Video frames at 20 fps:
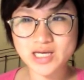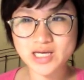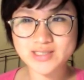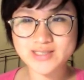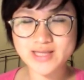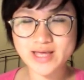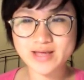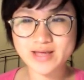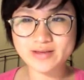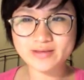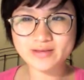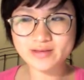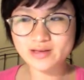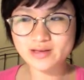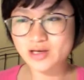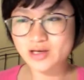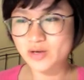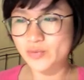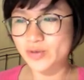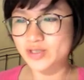Then
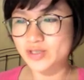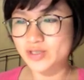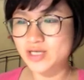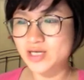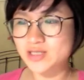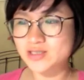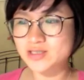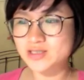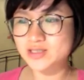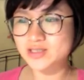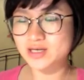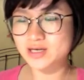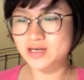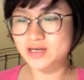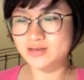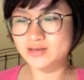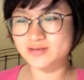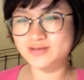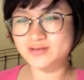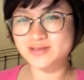we talked
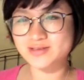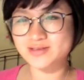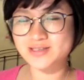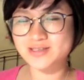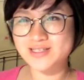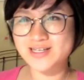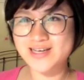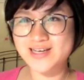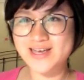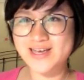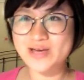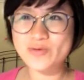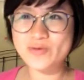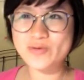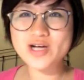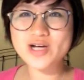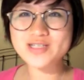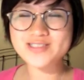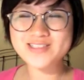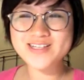
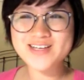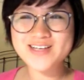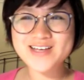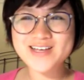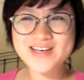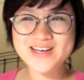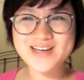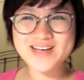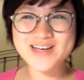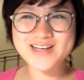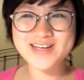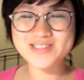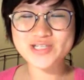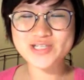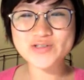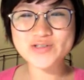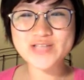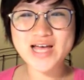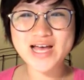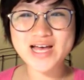Hayward
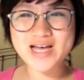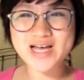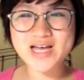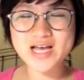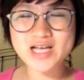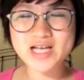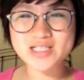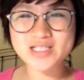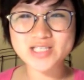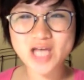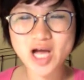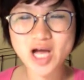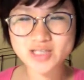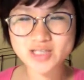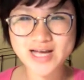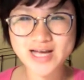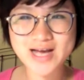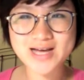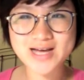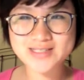taught
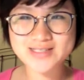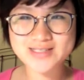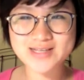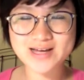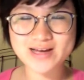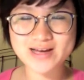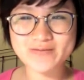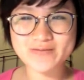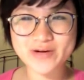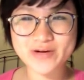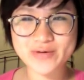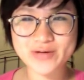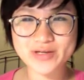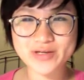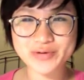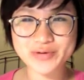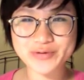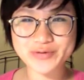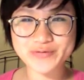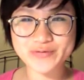us a very
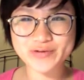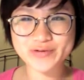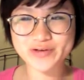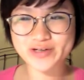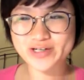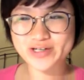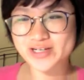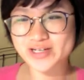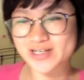useful